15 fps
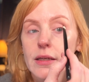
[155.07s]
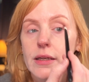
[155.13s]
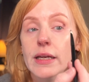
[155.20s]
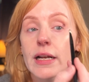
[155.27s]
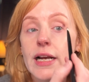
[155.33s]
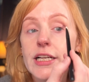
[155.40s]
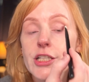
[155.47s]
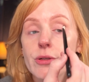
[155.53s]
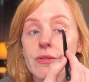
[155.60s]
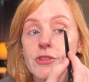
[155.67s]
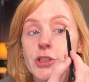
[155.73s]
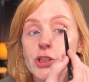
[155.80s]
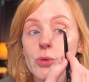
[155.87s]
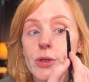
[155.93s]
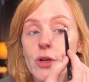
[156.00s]
And I do have to
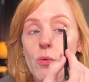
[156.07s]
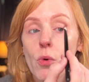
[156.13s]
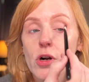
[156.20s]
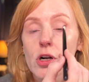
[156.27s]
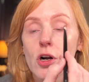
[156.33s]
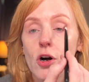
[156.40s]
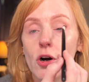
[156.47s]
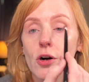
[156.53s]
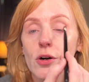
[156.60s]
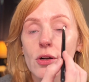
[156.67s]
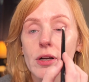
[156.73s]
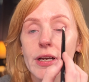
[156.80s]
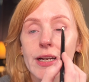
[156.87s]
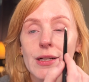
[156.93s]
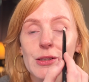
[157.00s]
join a work call
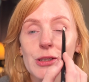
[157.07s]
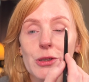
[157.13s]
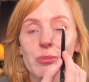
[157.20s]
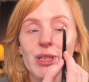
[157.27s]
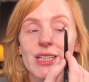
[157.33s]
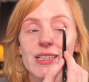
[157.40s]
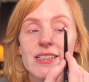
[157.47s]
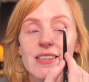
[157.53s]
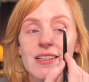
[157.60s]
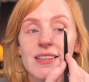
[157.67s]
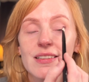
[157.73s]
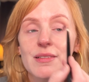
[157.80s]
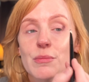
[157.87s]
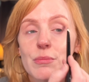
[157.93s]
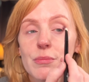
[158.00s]
in a little bit.
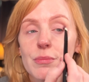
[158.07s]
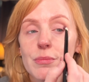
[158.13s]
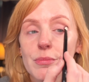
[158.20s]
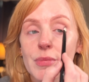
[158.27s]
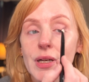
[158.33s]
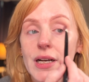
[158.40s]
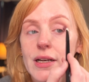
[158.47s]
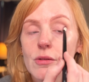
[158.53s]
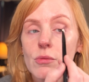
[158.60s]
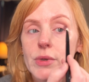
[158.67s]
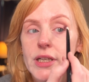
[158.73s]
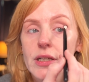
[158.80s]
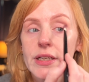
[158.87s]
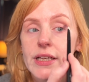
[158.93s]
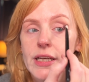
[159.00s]
But we're
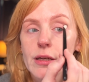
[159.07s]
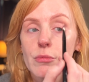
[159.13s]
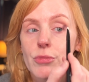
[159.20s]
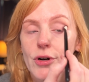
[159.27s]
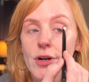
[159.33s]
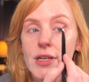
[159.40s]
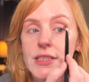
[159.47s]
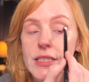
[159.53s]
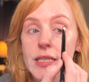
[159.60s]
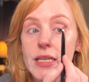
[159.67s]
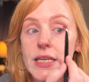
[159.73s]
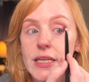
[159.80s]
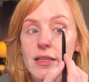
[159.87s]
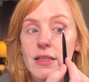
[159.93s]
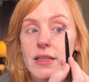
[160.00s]
going to get
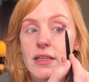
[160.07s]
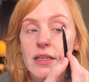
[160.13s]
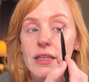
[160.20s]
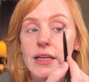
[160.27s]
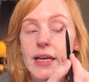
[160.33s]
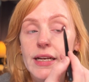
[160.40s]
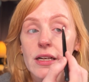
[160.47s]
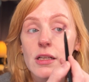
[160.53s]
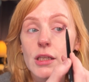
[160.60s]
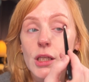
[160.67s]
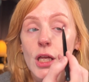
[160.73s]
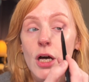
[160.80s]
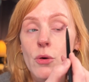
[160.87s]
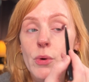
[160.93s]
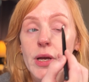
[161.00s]
bronzy and
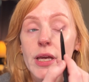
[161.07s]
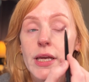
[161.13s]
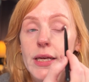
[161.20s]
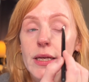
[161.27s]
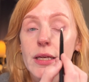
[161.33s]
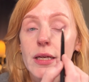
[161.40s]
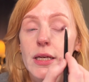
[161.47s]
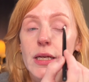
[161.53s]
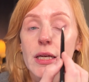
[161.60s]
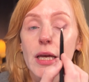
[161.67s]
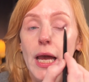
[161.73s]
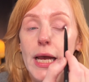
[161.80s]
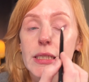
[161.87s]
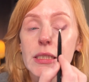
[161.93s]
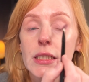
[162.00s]
glowy
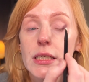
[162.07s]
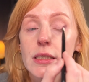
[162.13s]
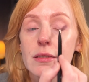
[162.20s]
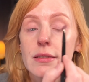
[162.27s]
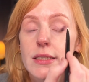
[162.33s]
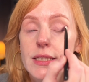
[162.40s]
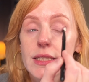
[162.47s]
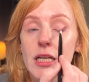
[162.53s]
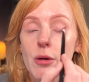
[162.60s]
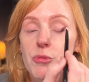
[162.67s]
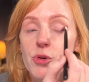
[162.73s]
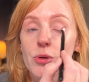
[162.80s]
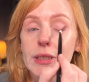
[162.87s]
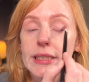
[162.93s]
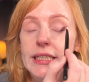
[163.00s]
and
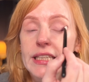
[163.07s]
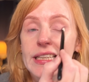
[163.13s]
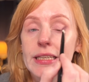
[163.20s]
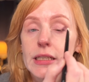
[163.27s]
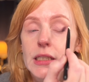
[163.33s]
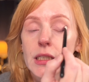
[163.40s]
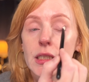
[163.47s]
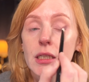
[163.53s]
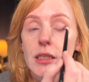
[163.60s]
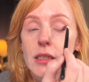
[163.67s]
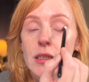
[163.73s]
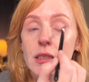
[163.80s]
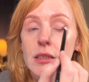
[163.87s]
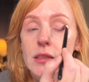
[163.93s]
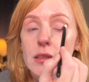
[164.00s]
summery
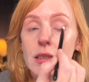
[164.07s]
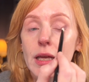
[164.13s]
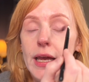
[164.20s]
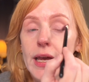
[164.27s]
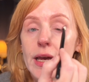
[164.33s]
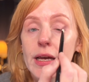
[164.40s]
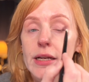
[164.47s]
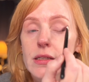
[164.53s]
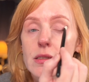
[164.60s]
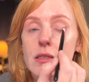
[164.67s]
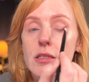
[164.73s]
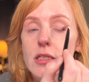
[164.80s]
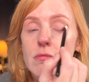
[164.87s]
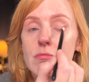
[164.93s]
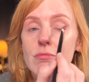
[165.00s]

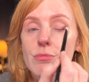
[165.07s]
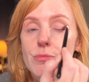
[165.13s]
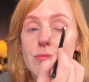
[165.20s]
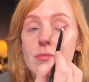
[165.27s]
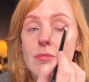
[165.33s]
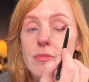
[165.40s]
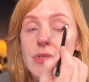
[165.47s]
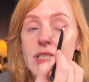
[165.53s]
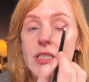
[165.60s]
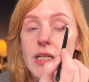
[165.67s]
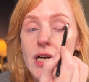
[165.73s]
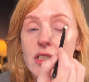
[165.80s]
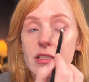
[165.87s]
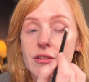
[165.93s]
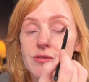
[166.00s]
and
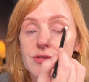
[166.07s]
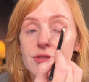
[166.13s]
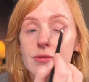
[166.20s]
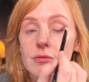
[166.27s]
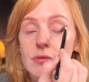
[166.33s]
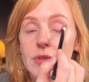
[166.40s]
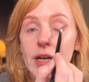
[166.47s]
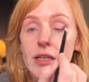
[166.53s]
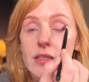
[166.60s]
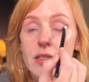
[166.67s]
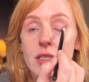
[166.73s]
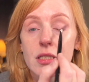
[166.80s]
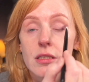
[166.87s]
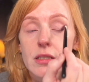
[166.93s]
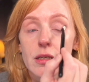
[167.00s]
seductive,
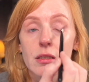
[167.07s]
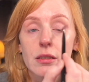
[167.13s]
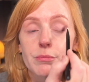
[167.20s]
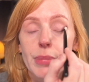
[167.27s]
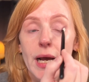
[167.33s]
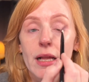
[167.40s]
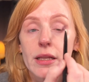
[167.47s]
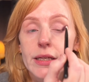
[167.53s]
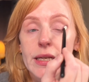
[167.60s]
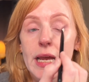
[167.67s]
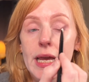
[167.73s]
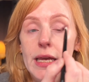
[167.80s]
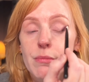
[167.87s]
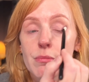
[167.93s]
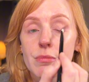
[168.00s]
as the palette
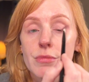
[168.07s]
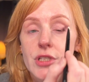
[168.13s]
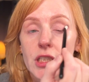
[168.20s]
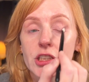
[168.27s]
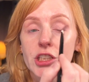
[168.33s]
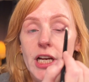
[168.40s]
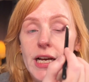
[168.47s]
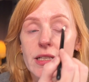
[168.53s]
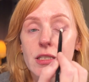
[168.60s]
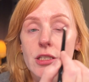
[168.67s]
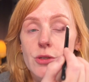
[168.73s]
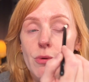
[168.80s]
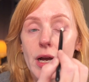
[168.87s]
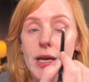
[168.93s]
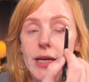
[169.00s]
name suggests,
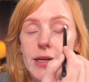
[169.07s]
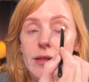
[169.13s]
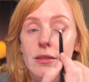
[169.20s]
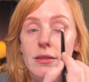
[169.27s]
right?